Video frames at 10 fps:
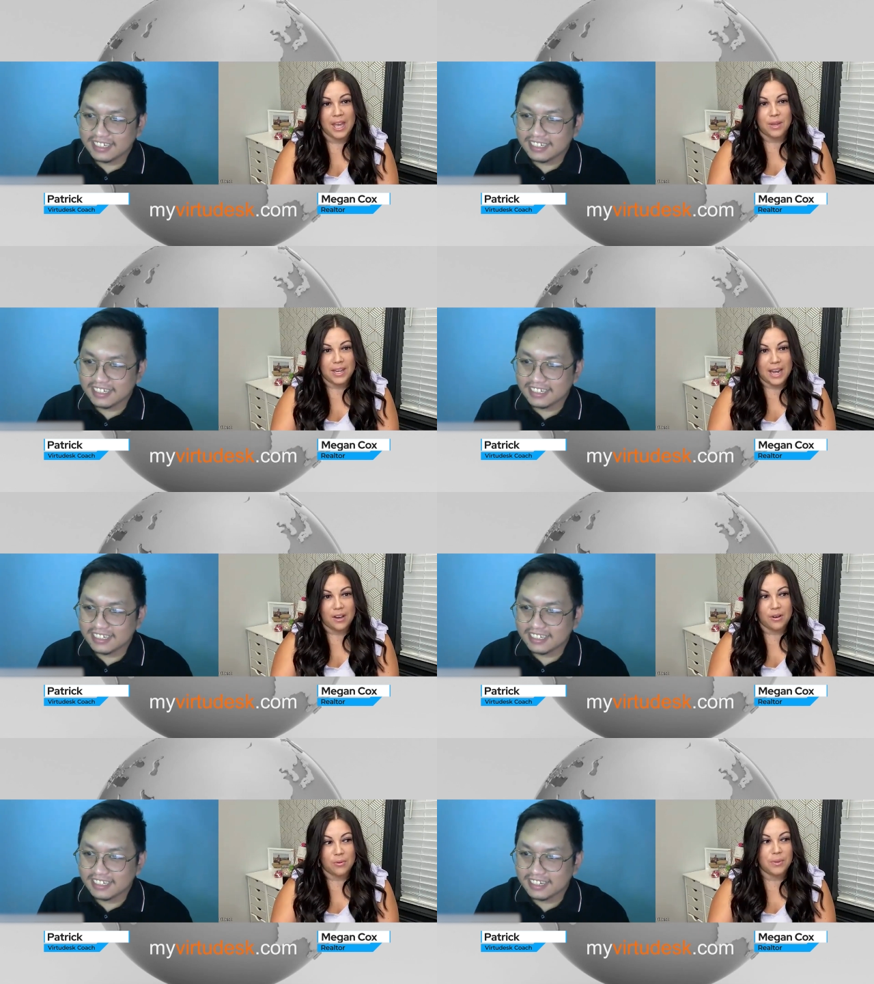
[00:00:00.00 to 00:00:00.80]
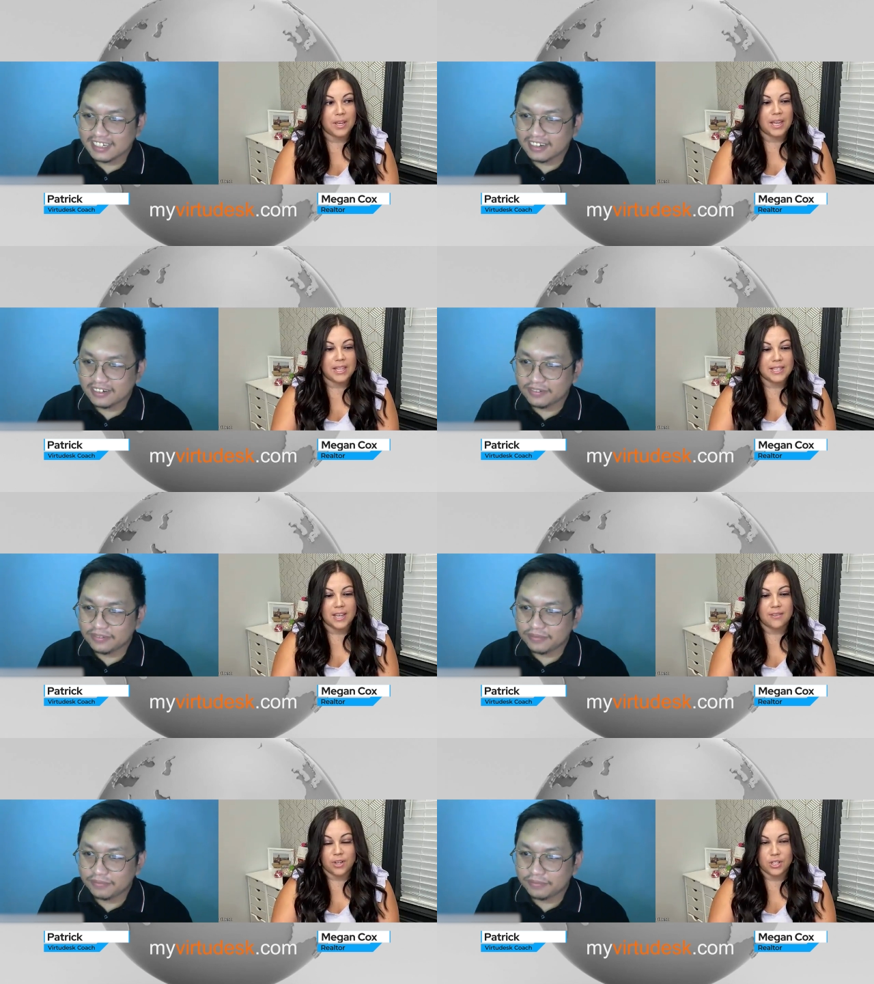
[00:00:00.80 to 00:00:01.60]
Speaker 1: But now, because
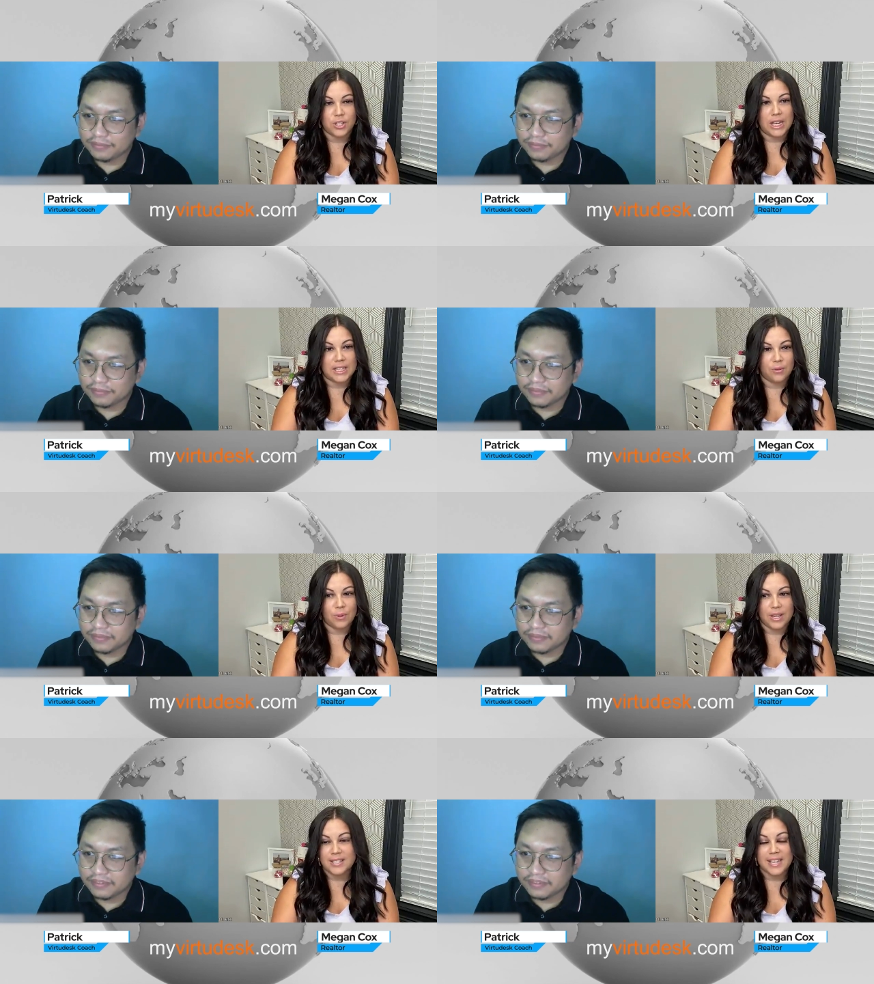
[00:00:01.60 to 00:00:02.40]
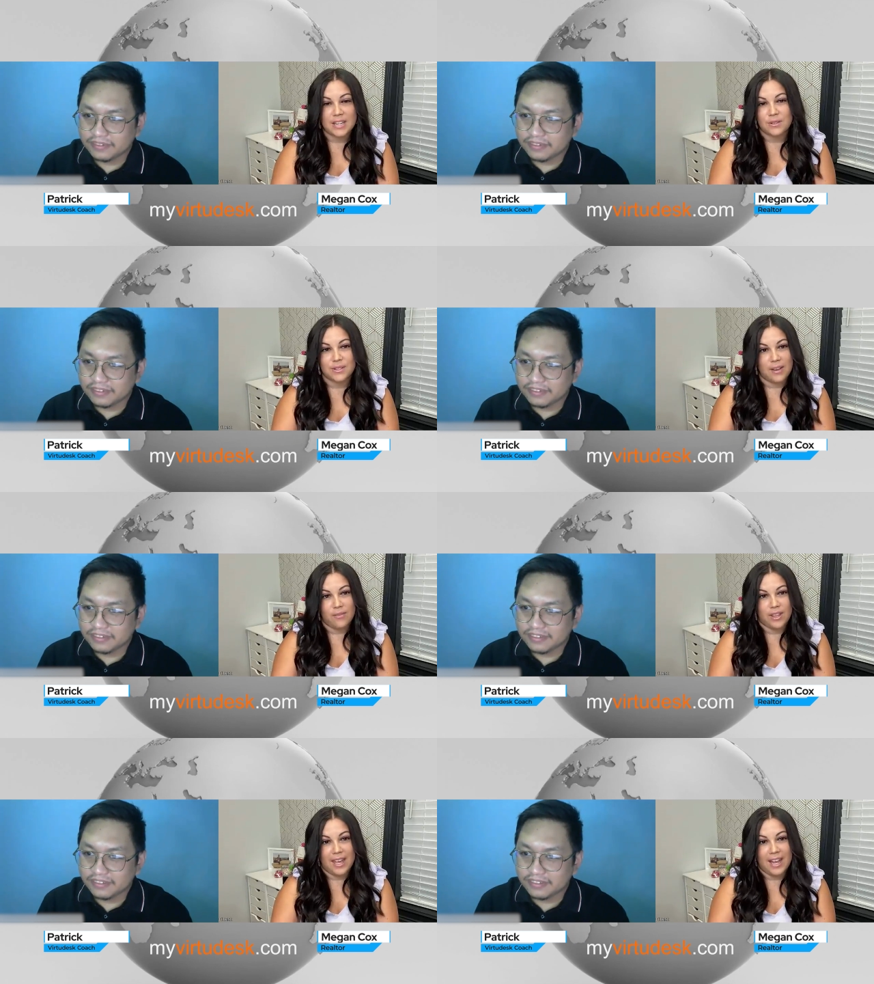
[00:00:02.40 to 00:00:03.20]
of Virtudesk, Renz handles
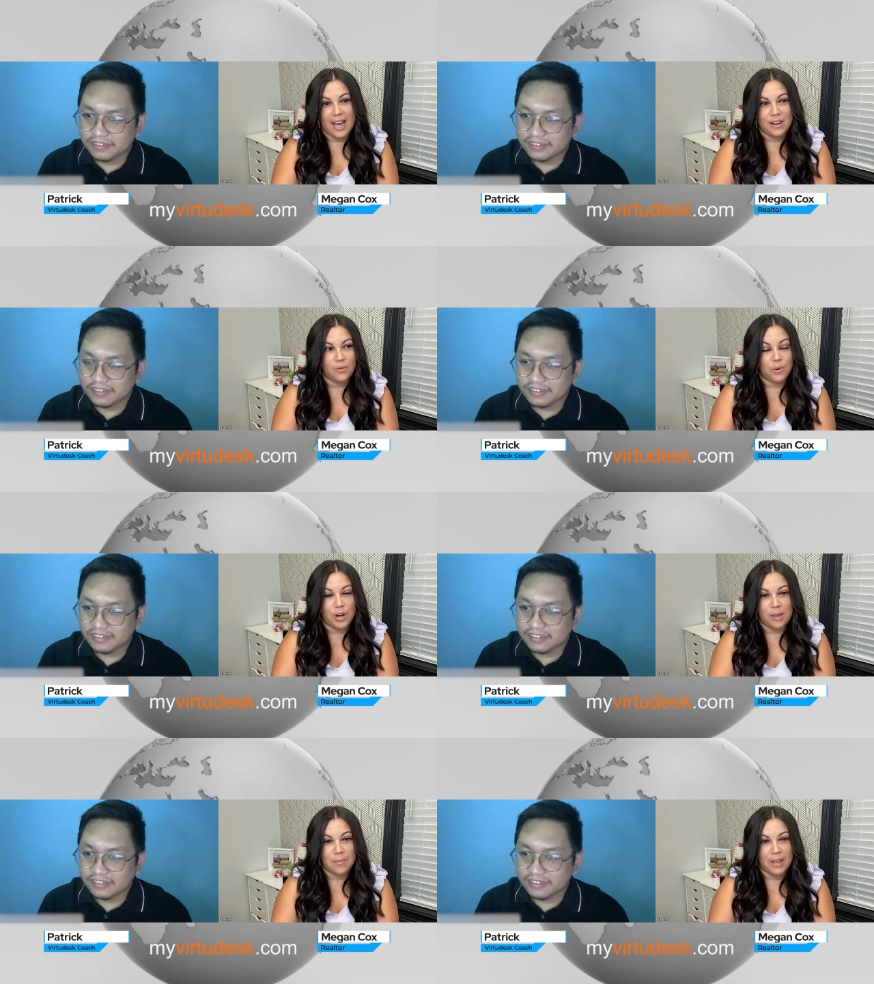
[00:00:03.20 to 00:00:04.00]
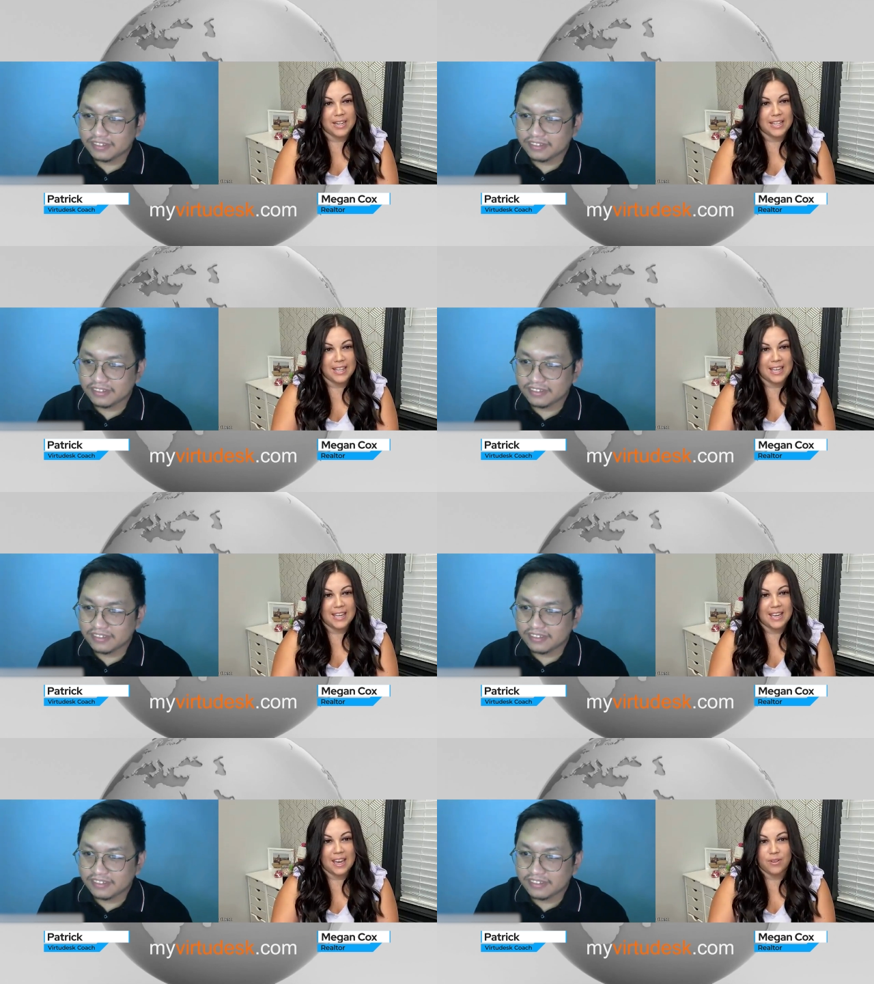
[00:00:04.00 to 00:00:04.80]
everything. I don't worry about
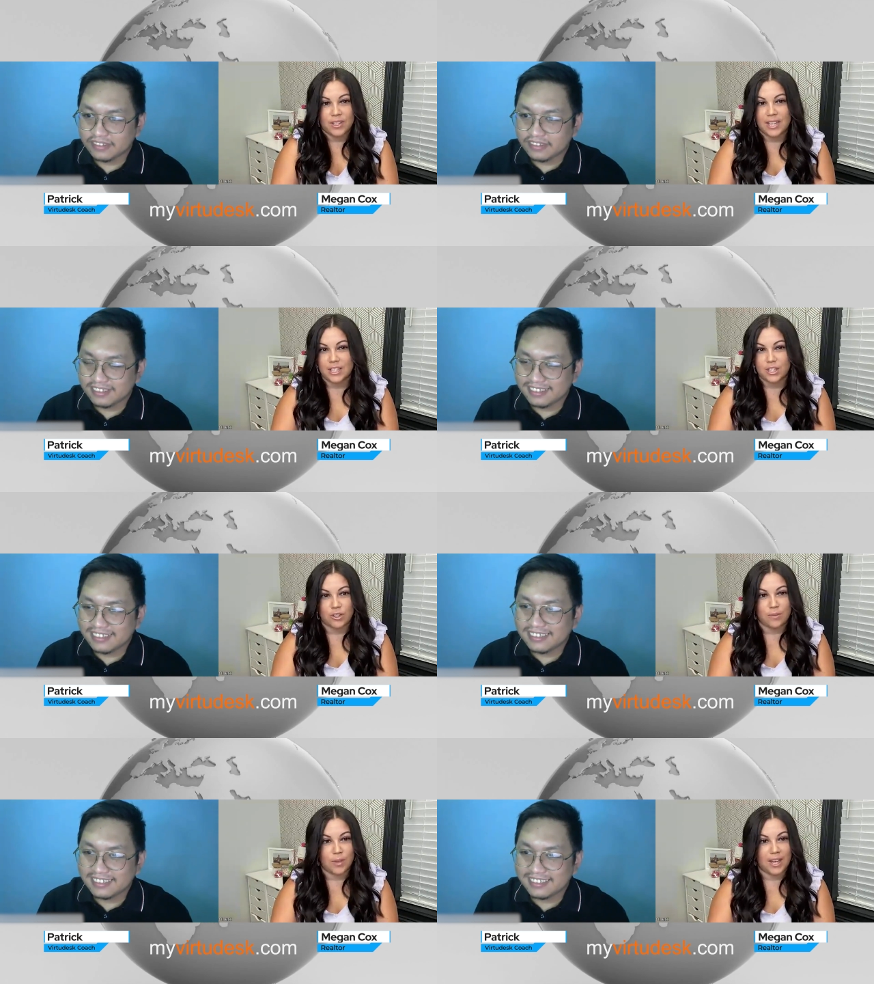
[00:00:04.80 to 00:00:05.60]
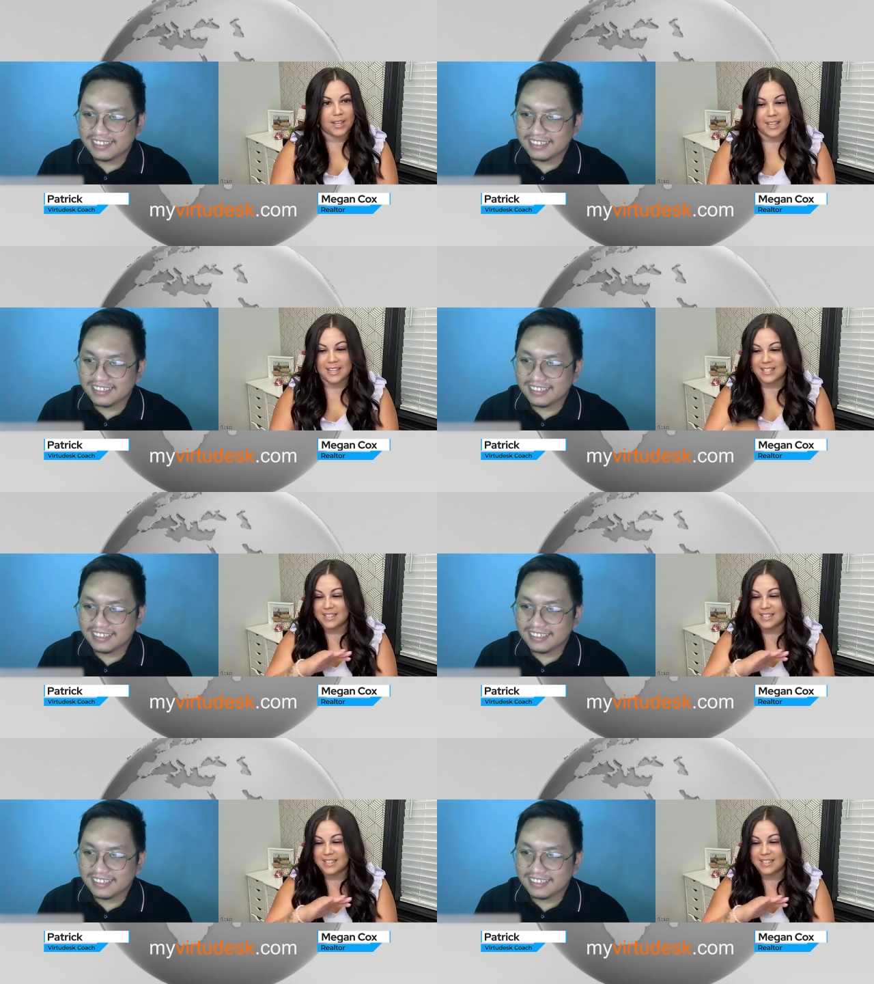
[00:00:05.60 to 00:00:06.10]
anything. Everything is streamlined, like it's